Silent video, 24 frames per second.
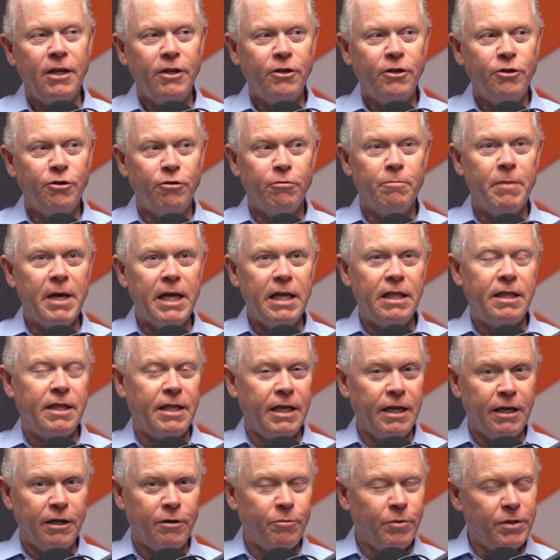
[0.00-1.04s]
You may
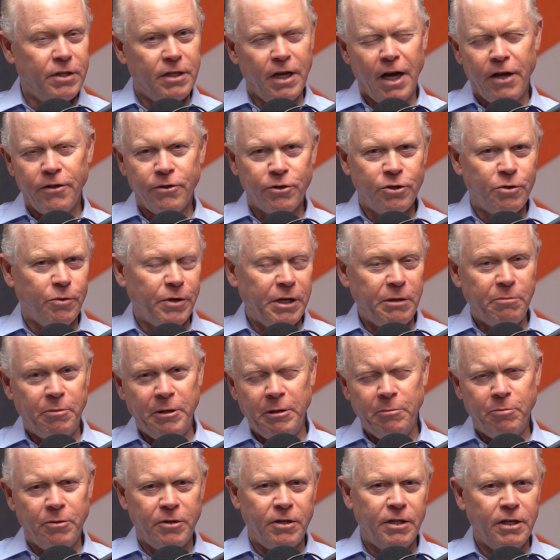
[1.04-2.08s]
think with the other 20
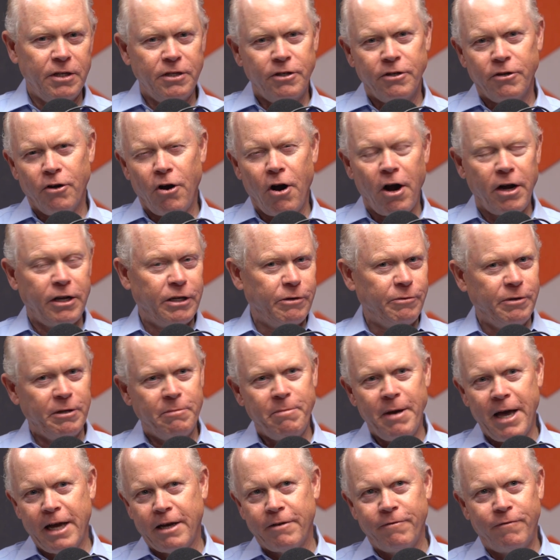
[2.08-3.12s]
people that you're arguing back